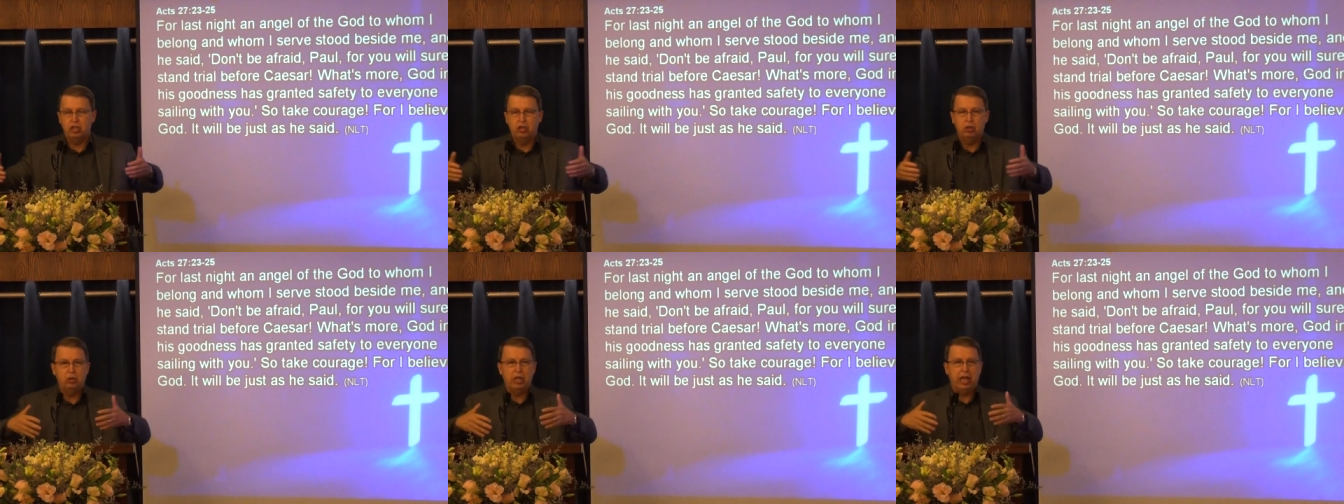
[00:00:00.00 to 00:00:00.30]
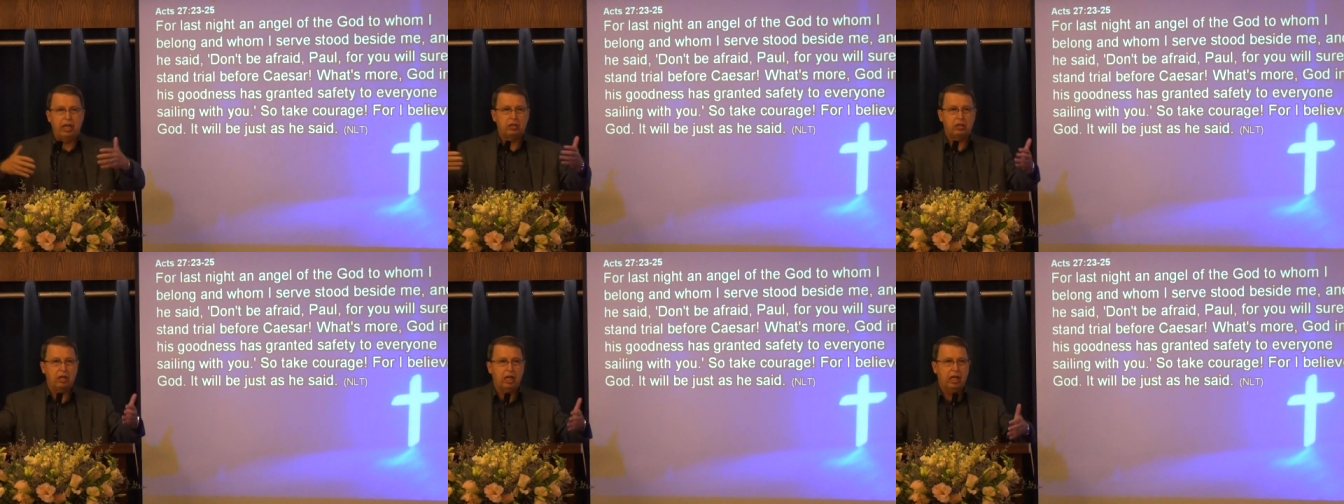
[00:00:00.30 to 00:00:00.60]
You know,
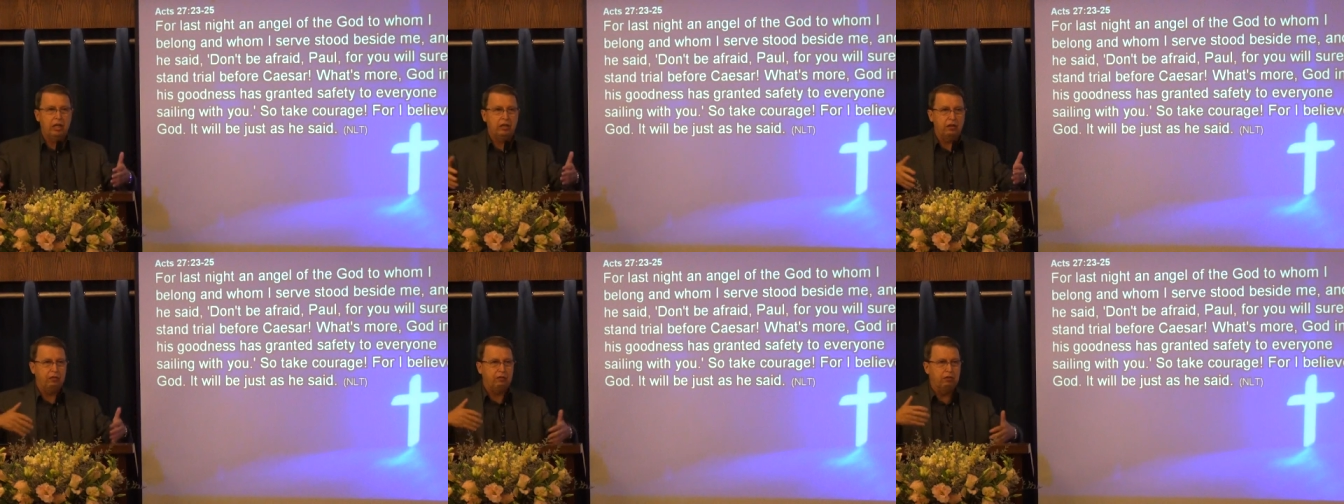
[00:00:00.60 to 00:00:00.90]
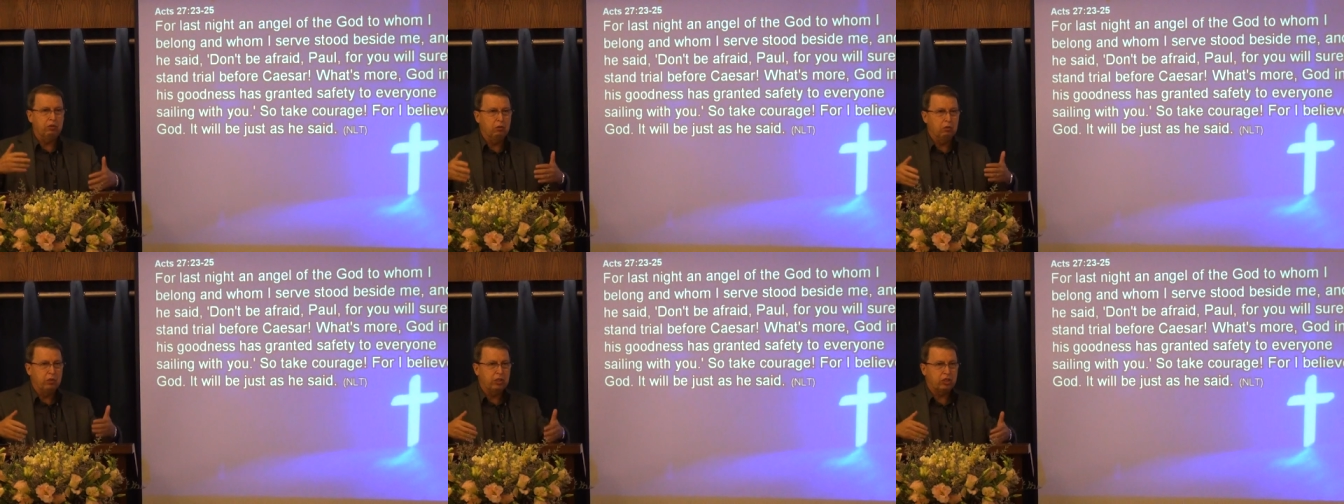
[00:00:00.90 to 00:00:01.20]
like a
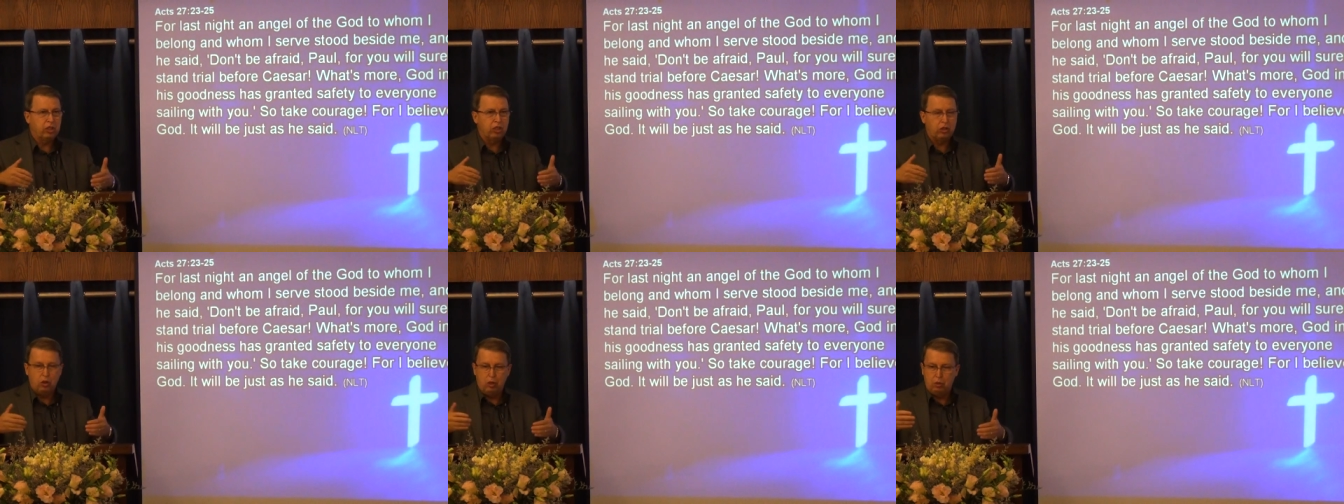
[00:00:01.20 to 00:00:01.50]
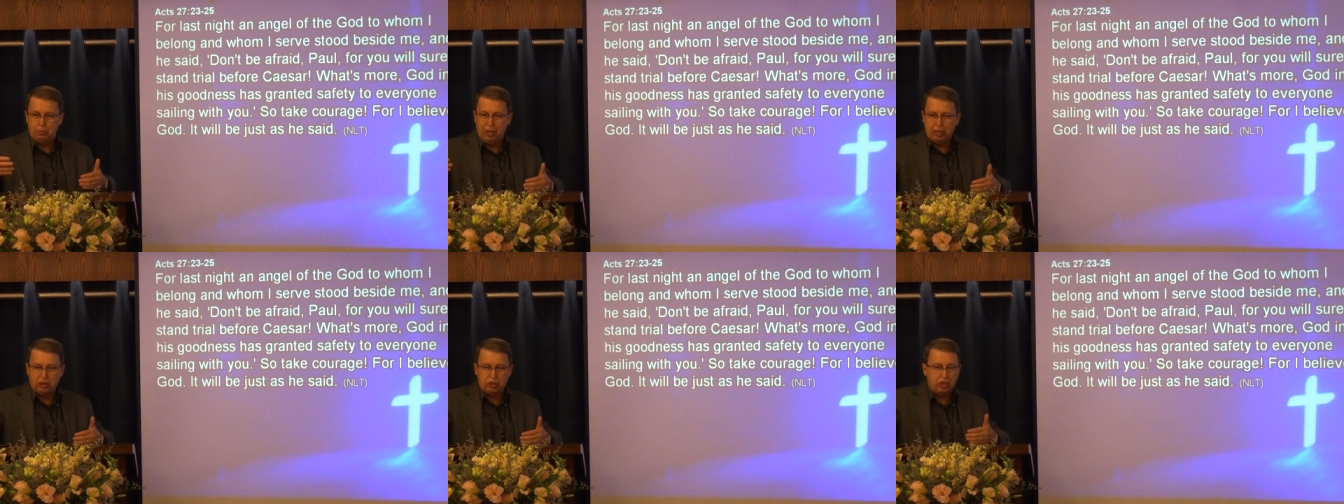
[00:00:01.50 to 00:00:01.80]
few weeks
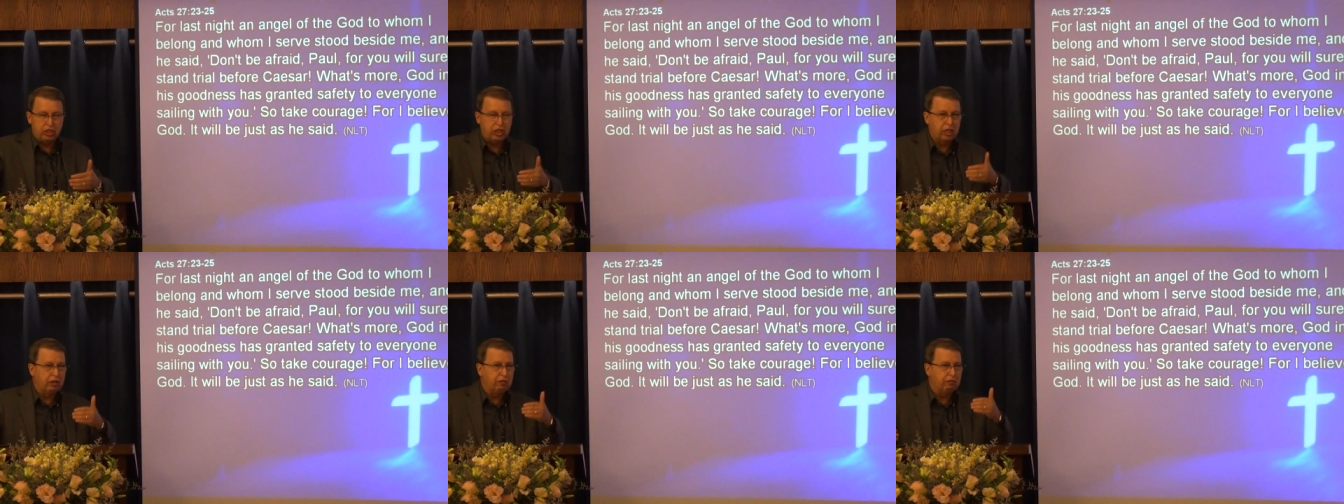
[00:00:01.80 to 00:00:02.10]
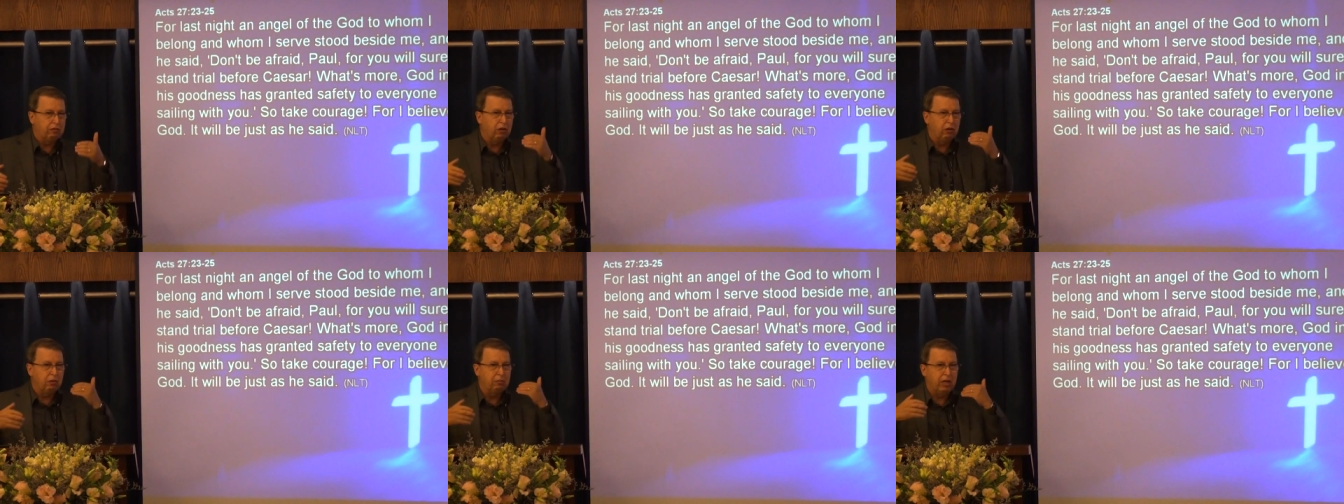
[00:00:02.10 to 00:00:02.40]
ago, Pastor
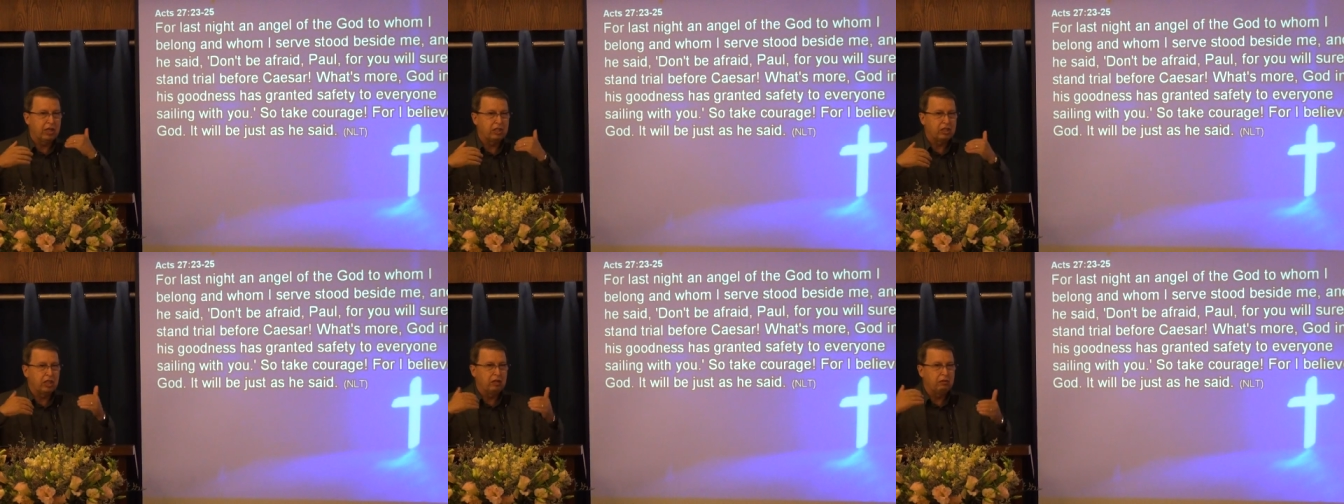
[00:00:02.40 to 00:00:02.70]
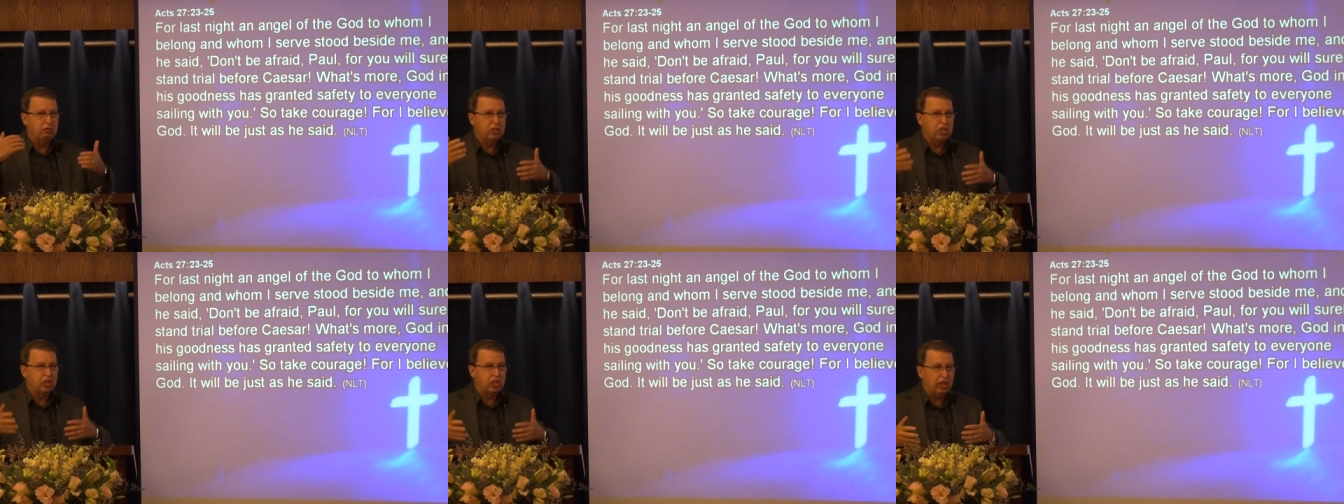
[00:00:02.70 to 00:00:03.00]
Jennifer and
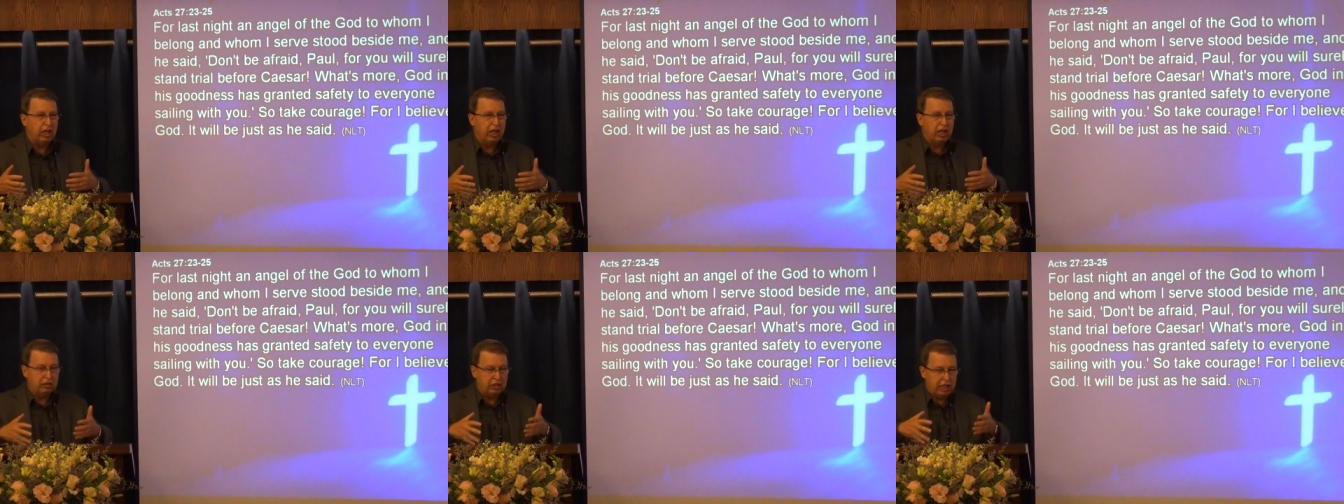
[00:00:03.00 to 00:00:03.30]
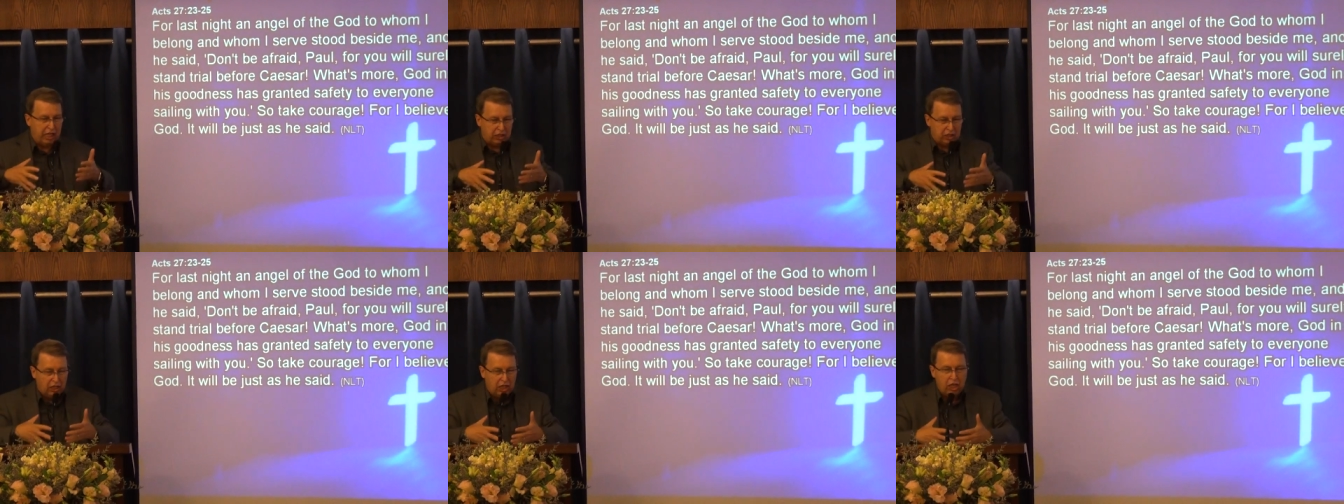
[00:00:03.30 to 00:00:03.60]
myself, we shared
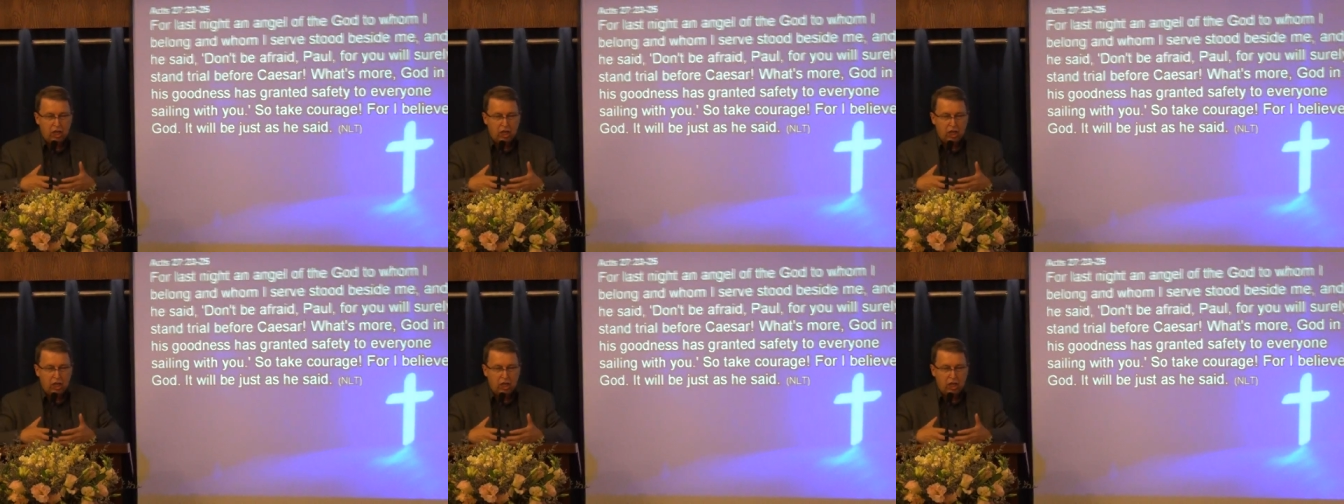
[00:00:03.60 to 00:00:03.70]
that